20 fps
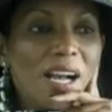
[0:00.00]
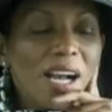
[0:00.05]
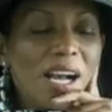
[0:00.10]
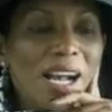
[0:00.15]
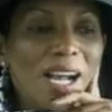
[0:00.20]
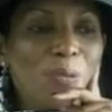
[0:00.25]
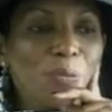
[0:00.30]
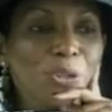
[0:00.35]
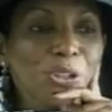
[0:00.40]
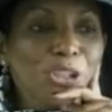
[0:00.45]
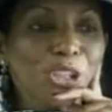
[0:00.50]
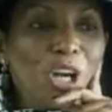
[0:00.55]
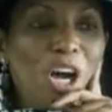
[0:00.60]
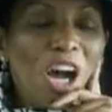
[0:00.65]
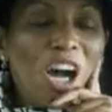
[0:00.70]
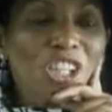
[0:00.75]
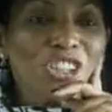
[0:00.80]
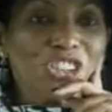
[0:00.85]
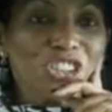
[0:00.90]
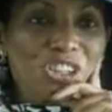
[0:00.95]
I would
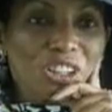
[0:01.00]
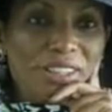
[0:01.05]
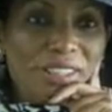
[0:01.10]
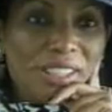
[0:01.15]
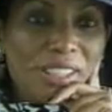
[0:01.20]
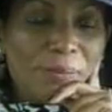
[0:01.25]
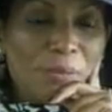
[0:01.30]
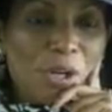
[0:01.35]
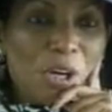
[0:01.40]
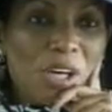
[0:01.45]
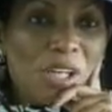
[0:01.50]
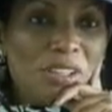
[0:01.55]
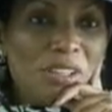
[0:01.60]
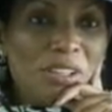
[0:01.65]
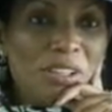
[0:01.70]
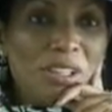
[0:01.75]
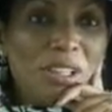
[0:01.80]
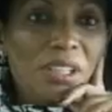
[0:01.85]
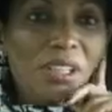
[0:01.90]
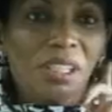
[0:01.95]
caution him
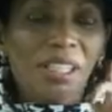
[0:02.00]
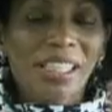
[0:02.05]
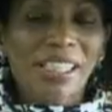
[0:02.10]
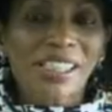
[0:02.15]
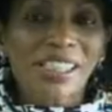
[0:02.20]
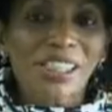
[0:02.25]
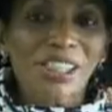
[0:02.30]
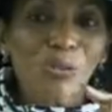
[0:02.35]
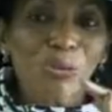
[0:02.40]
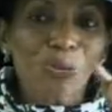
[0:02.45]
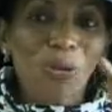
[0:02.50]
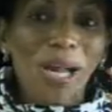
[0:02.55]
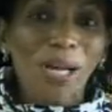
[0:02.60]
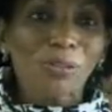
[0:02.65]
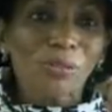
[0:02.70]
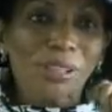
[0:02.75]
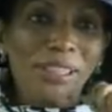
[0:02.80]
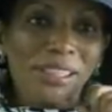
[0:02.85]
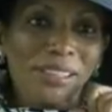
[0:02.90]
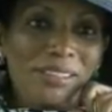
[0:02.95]
on his
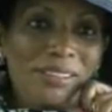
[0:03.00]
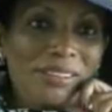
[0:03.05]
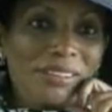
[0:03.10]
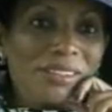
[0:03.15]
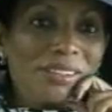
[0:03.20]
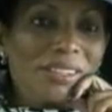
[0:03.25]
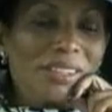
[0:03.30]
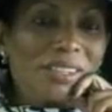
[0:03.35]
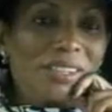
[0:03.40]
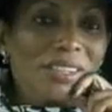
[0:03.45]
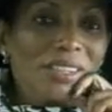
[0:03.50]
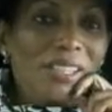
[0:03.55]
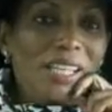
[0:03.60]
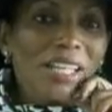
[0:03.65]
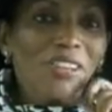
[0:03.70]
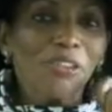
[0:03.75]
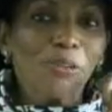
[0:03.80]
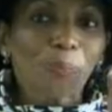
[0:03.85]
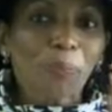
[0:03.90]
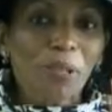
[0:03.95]
surroundings
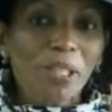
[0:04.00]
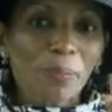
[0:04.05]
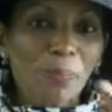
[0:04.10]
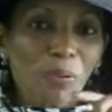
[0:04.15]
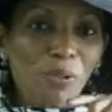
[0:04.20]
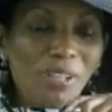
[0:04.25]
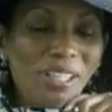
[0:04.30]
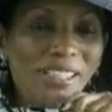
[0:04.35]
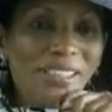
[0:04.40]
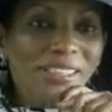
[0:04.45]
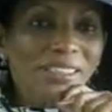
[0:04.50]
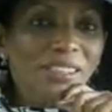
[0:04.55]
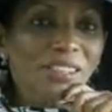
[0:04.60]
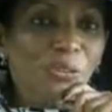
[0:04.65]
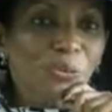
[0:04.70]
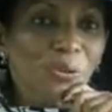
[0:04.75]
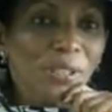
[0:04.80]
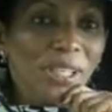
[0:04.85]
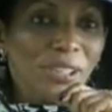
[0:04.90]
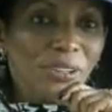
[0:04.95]
and the people that he
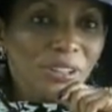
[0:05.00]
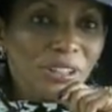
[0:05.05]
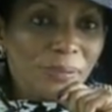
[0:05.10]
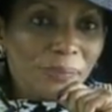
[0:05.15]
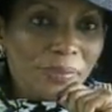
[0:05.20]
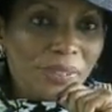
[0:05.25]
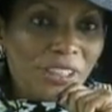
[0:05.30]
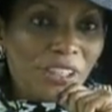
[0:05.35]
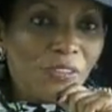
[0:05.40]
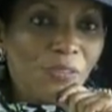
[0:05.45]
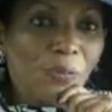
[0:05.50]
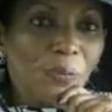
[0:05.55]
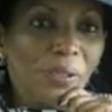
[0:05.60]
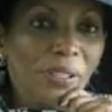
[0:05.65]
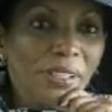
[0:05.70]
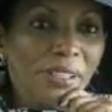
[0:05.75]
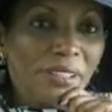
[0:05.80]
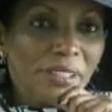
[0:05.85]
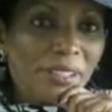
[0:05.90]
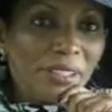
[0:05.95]
surrounds himself with.